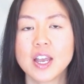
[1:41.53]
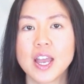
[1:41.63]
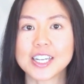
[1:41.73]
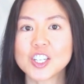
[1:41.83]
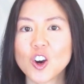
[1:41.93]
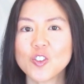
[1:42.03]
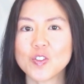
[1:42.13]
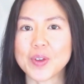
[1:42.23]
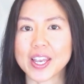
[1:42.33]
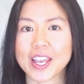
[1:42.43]
In tofu
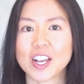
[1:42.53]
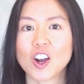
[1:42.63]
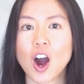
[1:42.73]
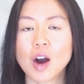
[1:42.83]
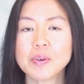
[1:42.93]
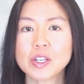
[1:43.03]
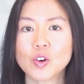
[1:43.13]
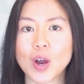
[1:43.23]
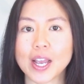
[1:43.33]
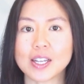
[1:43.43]
making, common
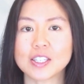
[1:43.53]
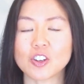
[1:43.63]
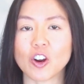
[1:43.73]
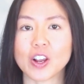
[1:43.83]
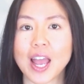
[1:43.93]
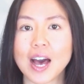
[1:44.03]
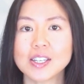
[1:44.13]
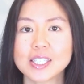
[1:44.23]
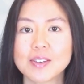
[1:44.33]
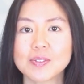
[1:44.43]
coagulants are
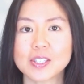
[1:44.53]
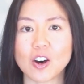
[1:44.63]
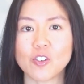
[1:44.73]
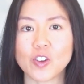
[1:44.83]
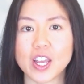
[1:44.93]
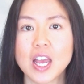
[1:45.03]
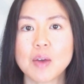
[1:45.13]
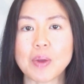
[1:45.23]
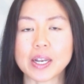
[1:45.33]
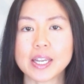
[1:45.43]
calcium sulfate,
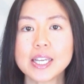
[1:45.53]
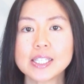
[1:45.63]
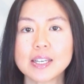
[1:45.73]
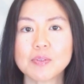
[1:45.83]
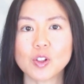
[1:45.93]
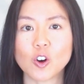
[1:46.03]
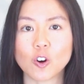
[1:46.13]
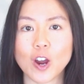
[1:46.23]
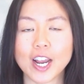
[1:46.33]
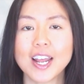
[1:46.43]
magnesium
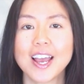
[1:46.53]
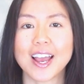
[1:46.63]
chloride,